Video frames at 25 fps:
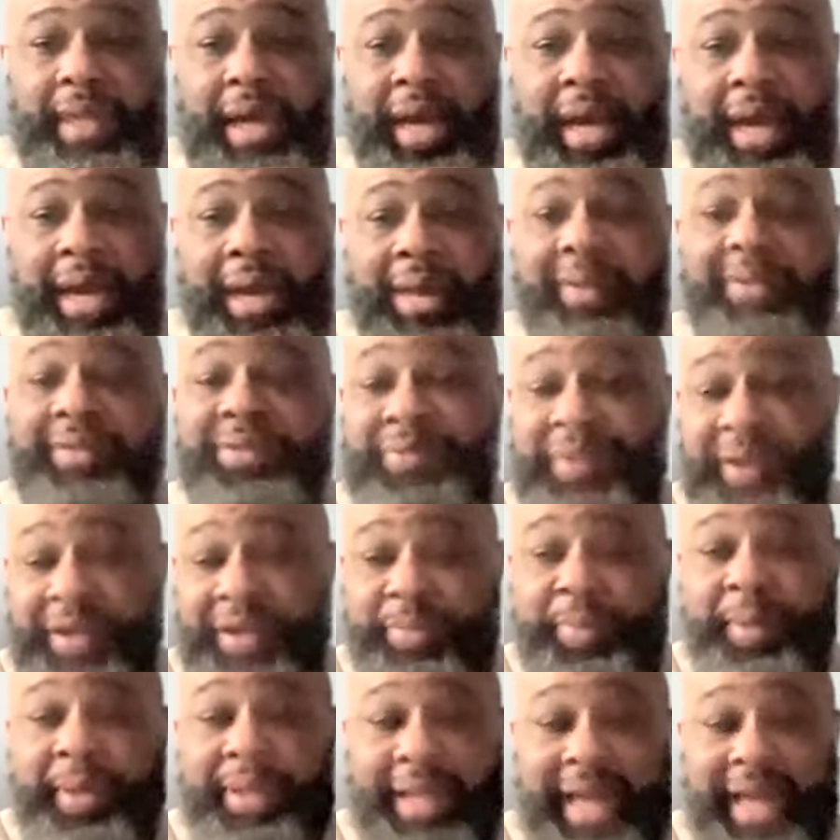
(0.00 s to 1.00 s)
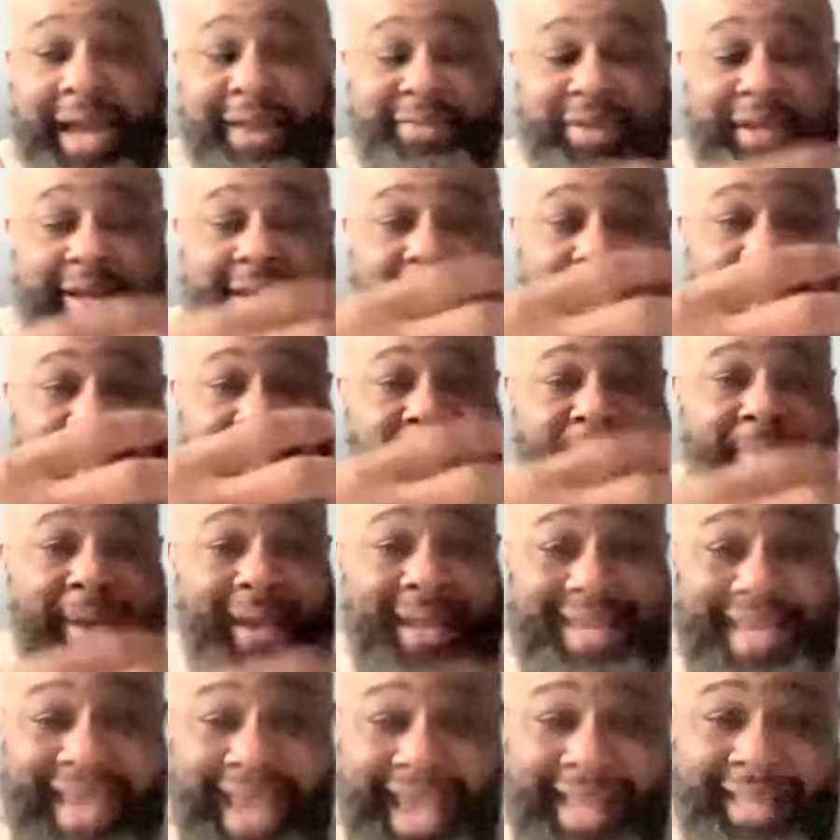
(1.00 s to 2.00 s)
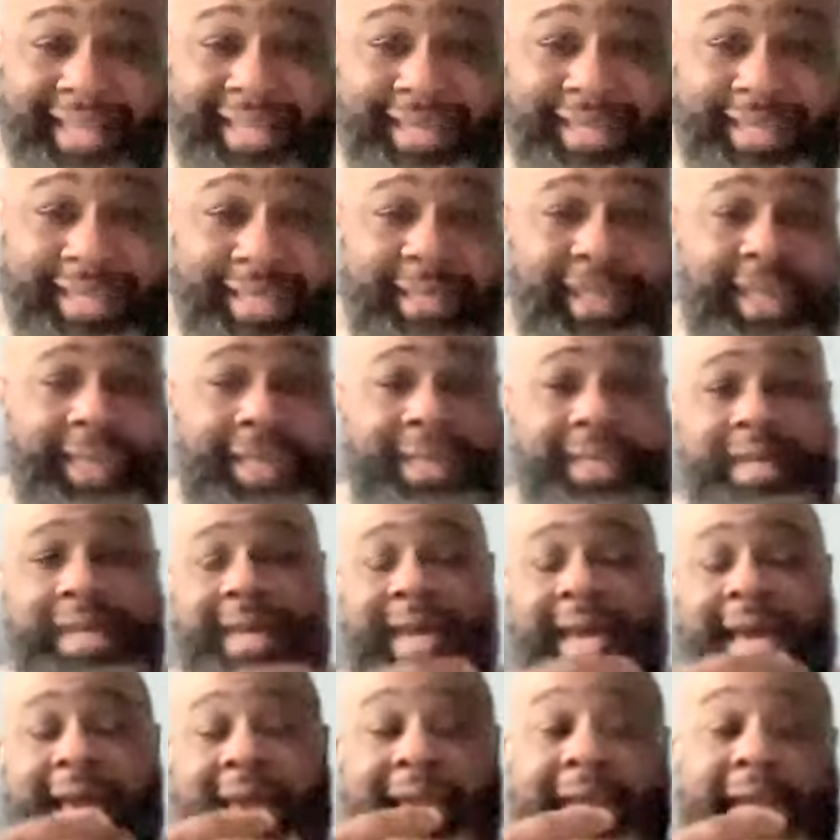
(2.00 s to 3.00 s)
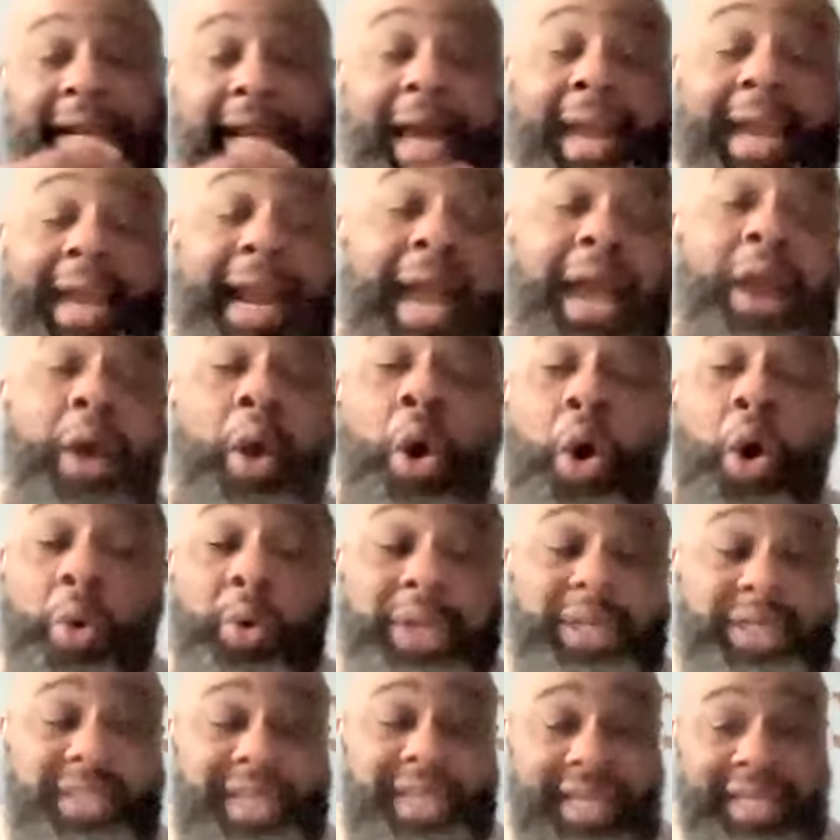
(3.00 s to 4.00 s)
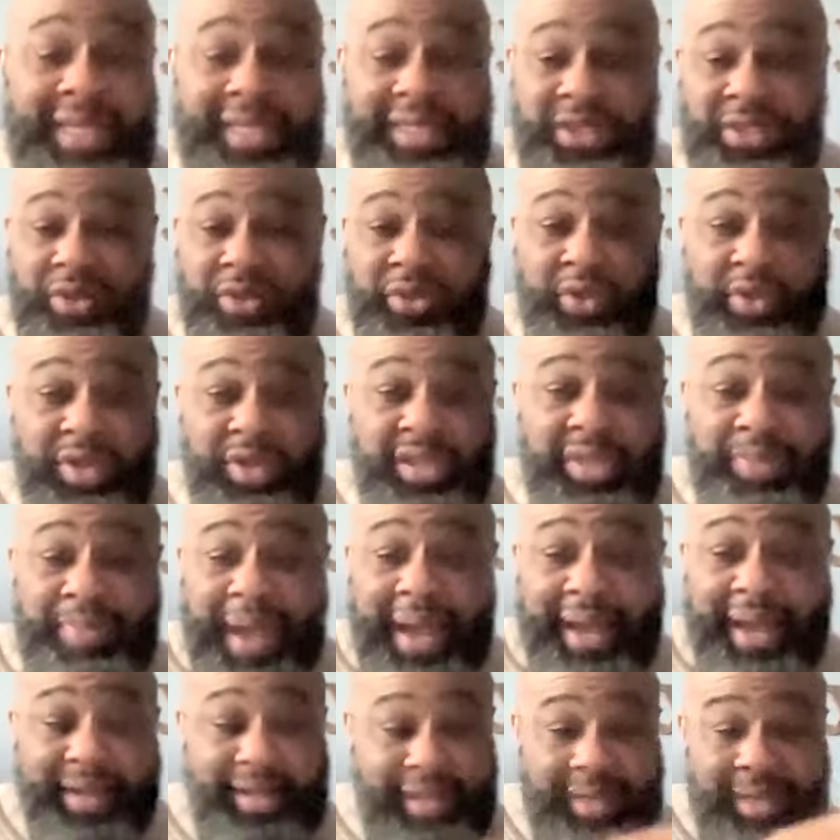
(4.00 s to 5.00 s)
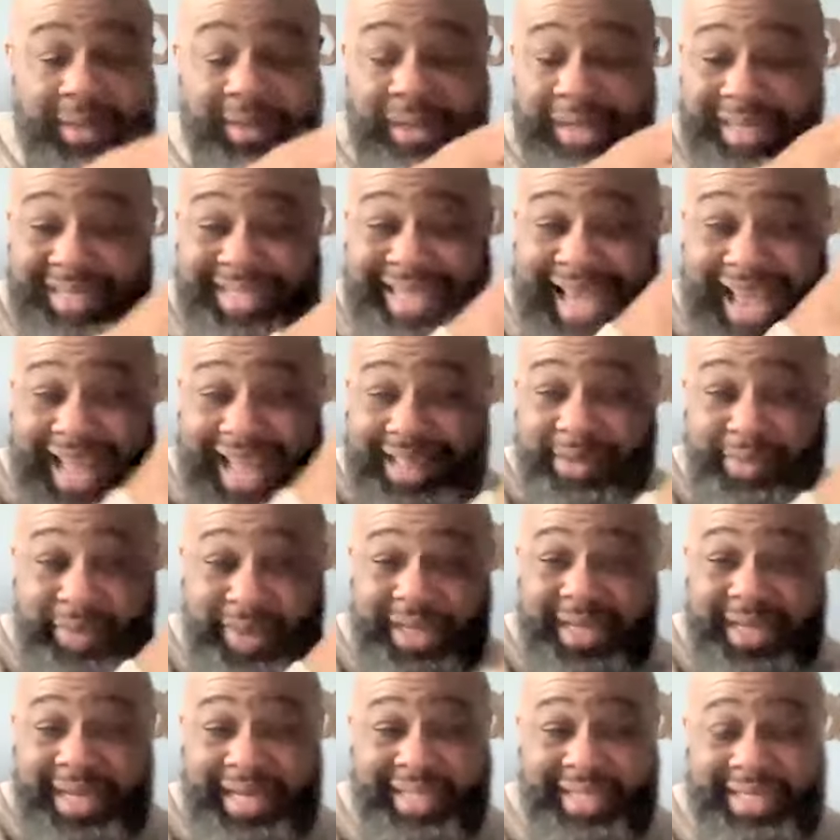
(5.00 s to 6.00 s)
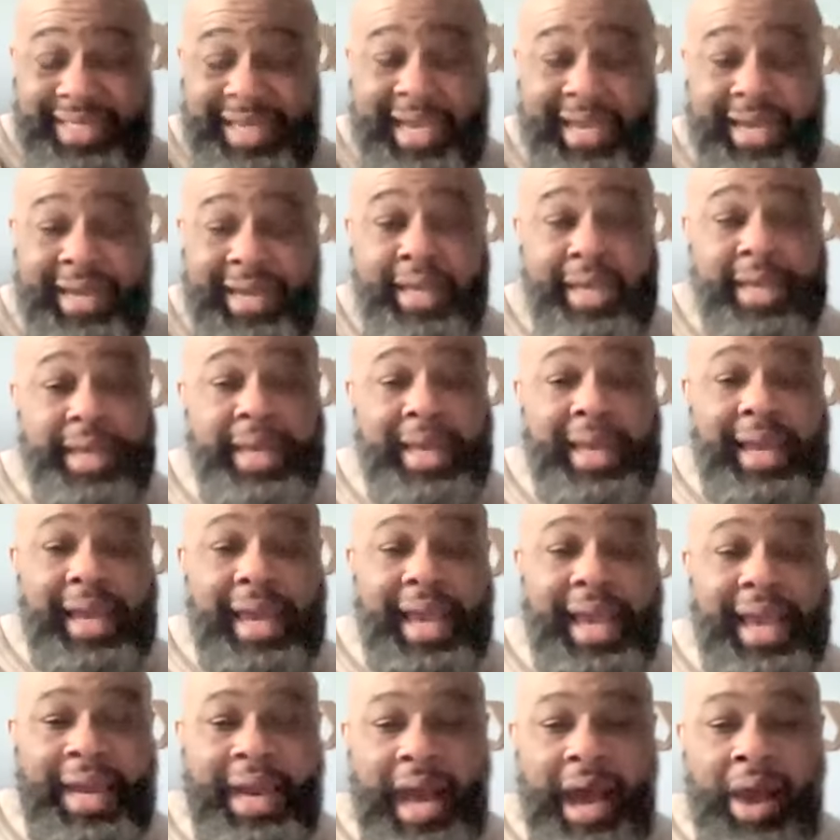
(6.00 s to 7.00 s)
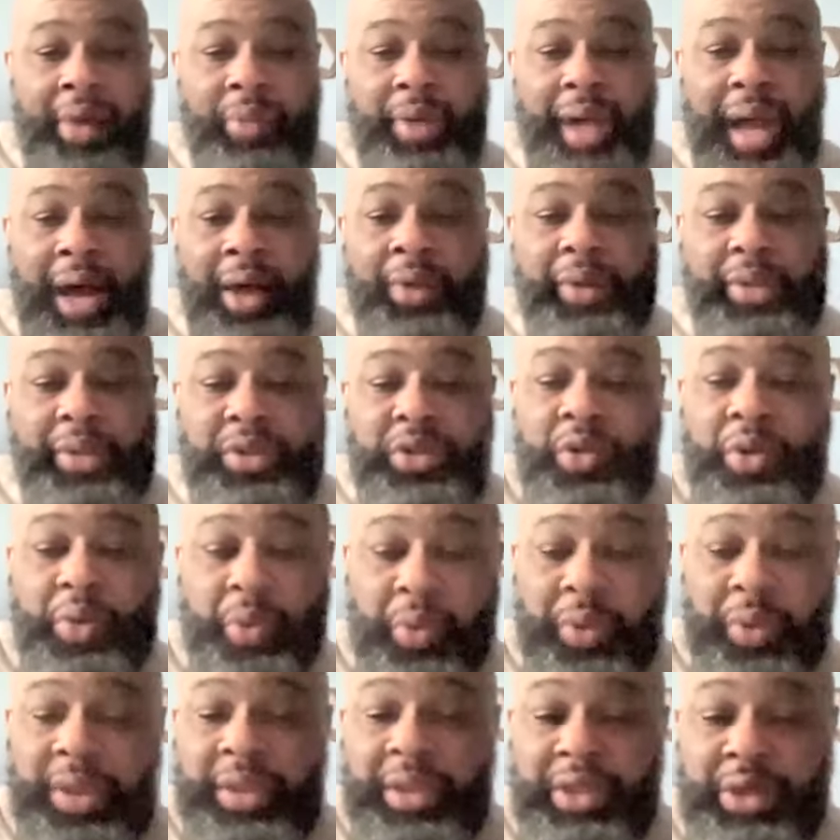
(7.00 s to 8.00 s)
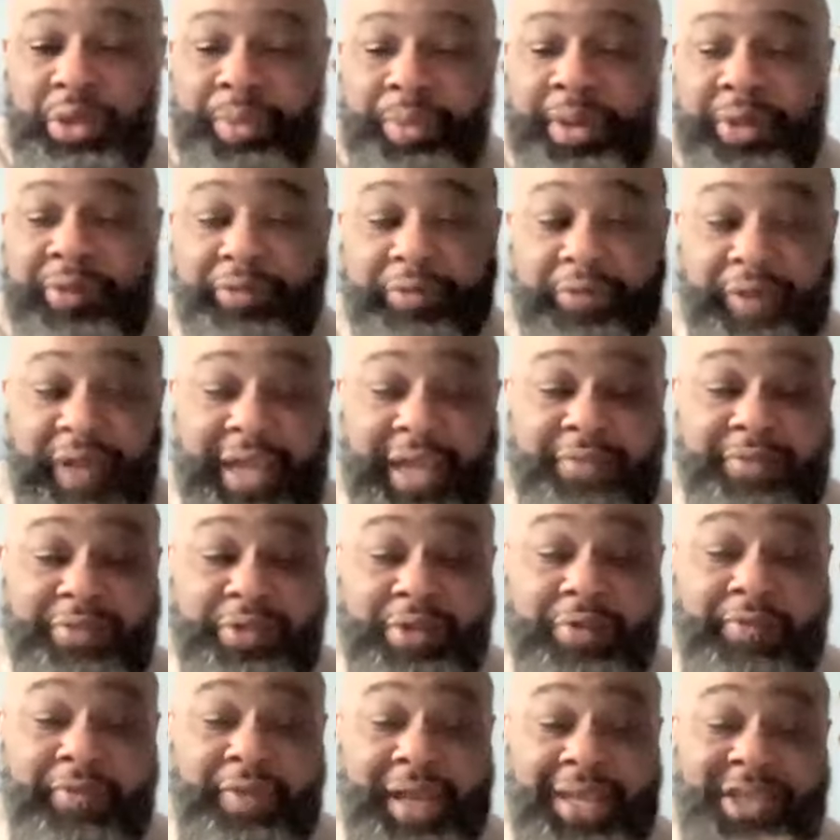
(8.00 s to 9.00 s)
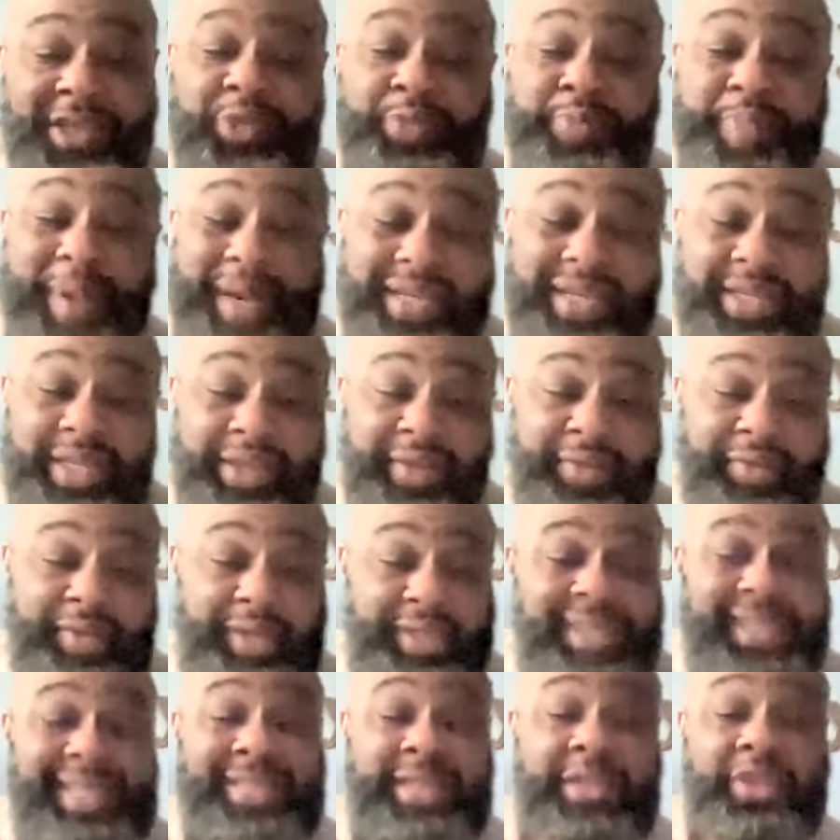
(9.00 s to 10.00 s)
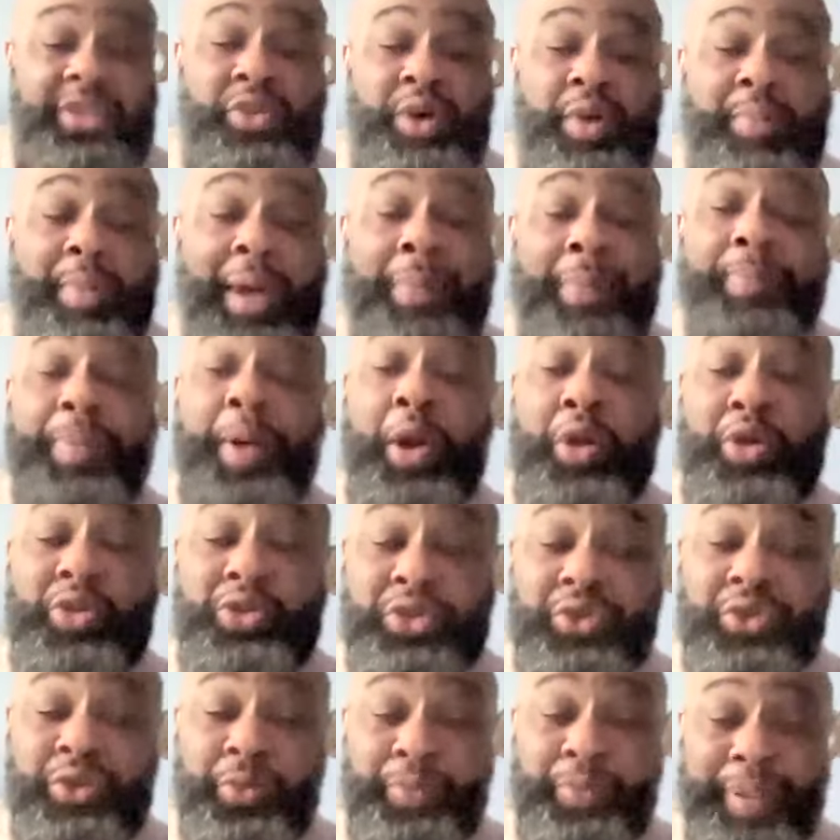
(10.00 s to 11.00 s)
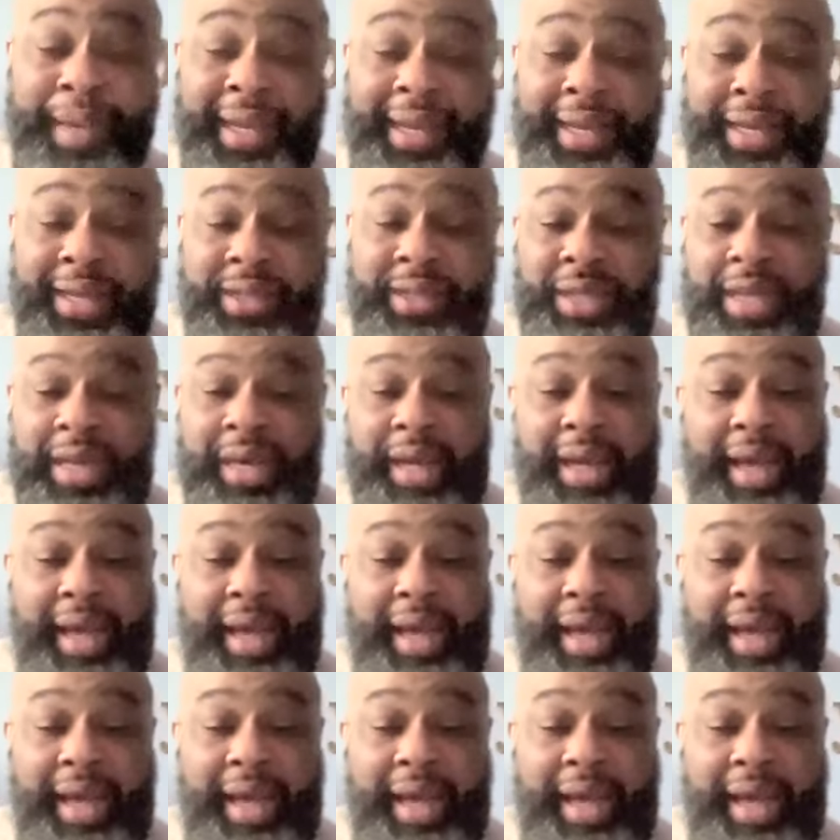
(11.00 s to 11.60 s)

It's Facebook Live. Yeah, it's my Calendly link. And I always say this. So this is exactly what Nick said. And I'll do it with a little bit of flavor, especially since it's on my personal page.